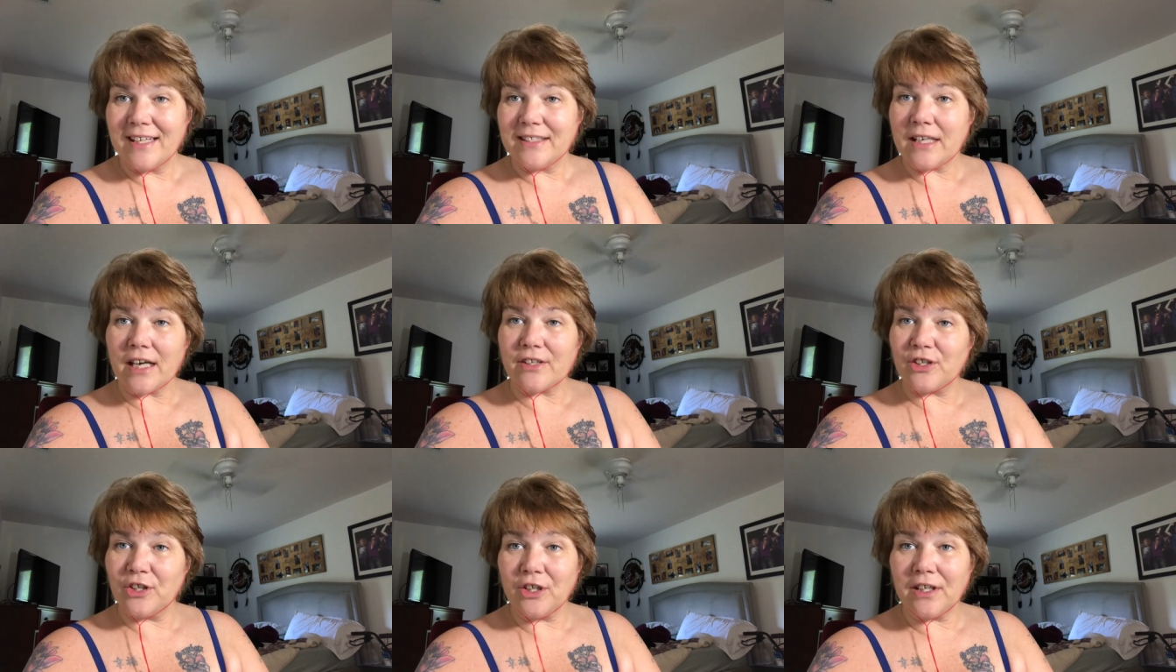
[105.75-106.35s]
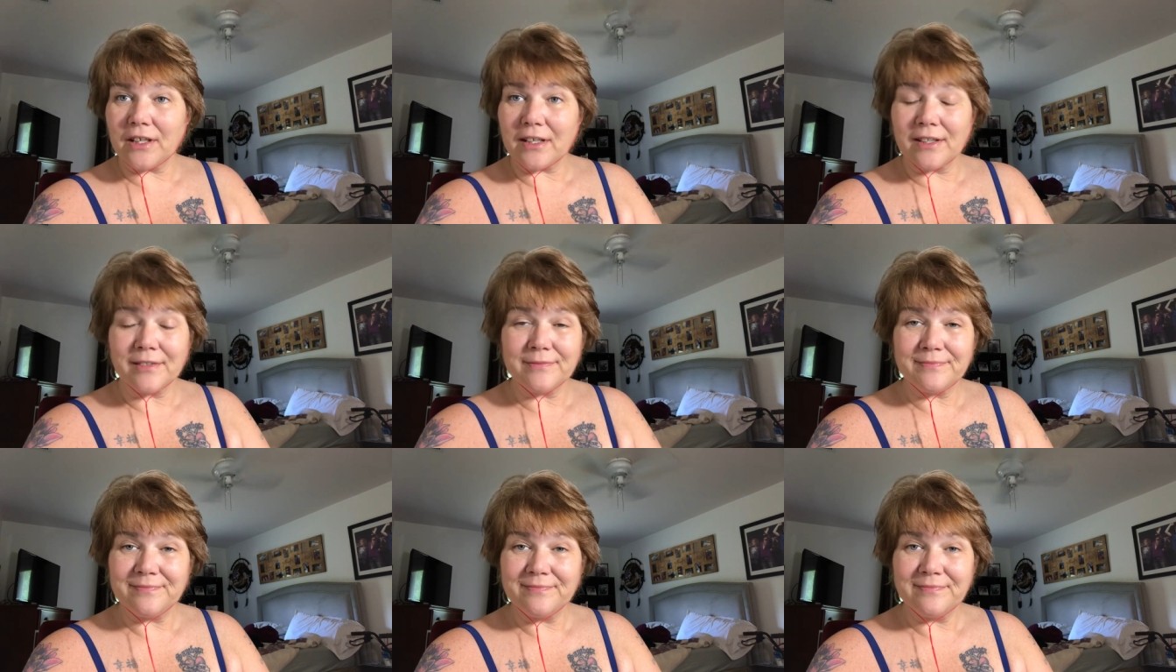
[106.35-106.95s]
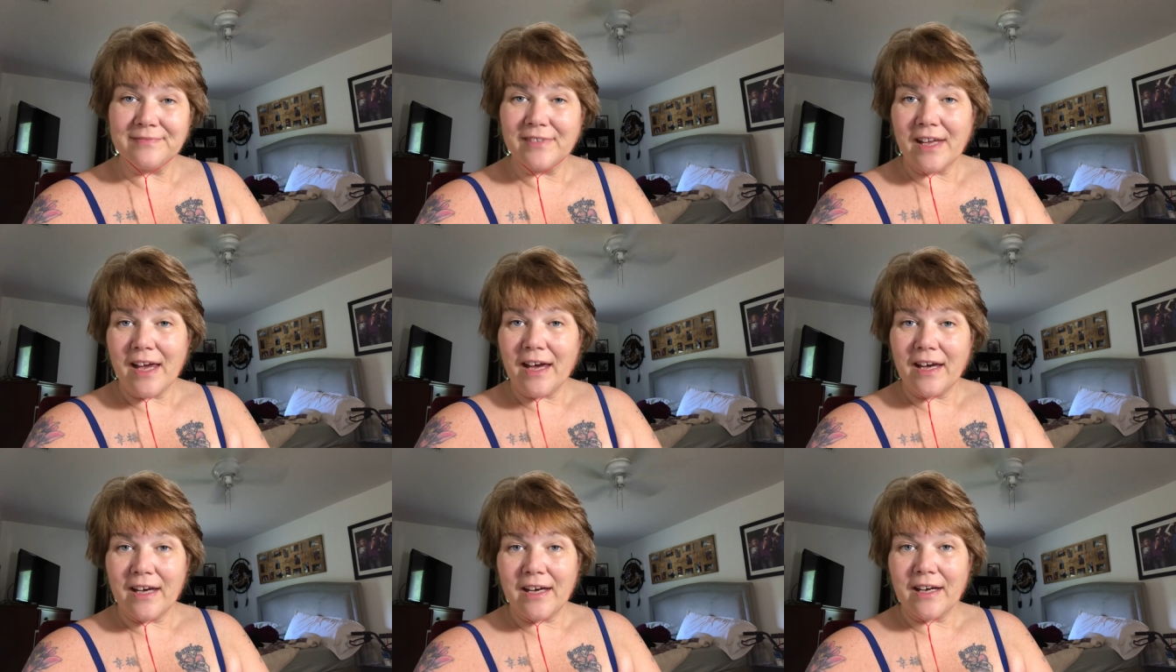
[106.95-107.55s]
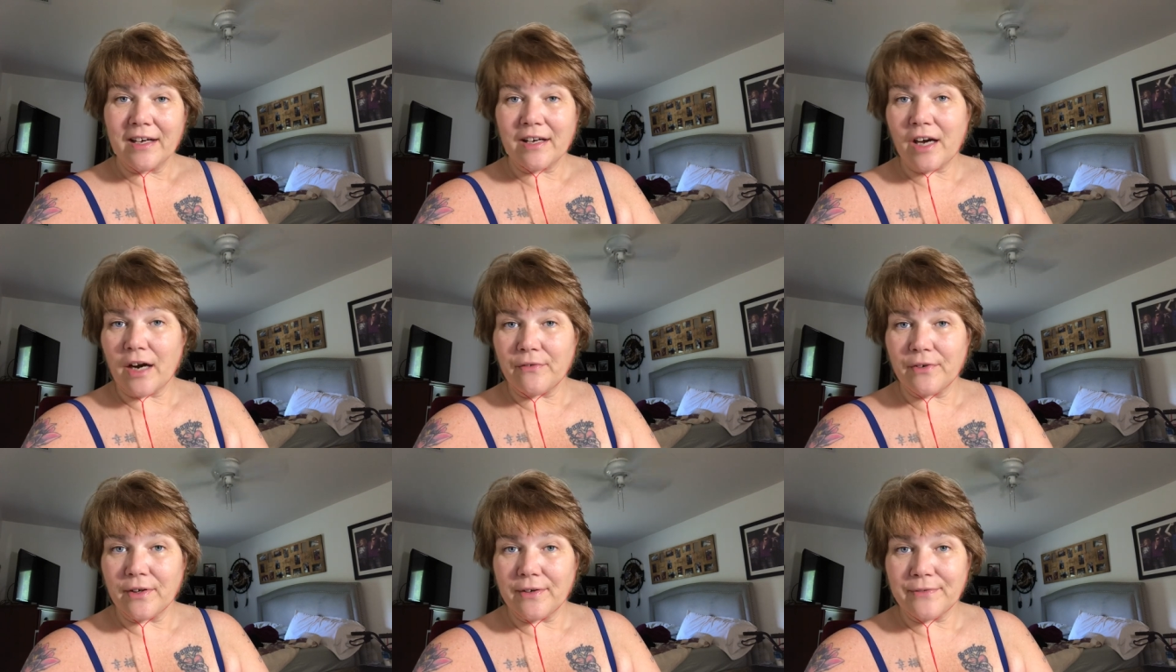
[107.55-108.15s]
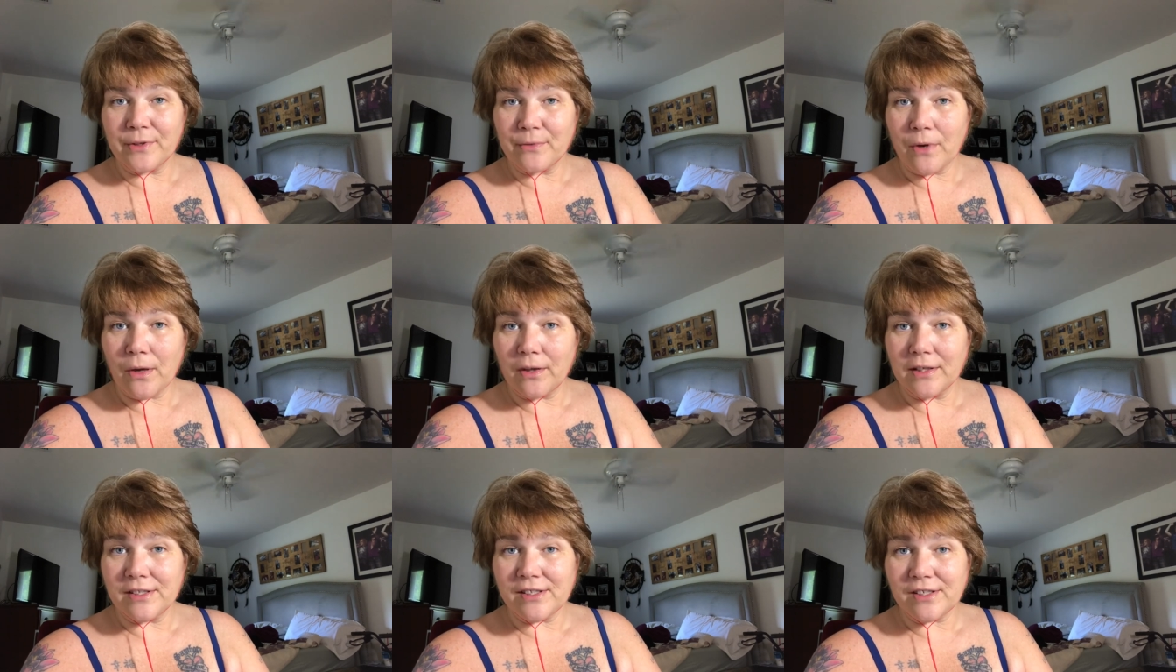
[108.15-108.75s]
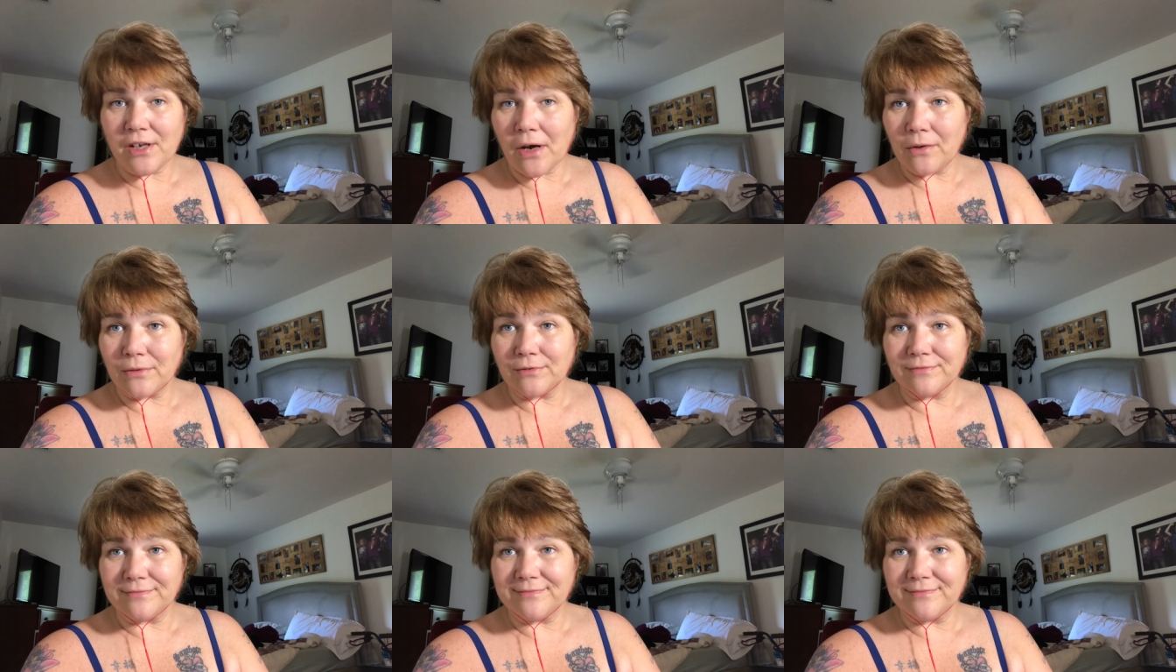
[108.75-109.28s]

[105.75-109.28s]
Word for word: Dr. Hook, cover of the Rolling Stone.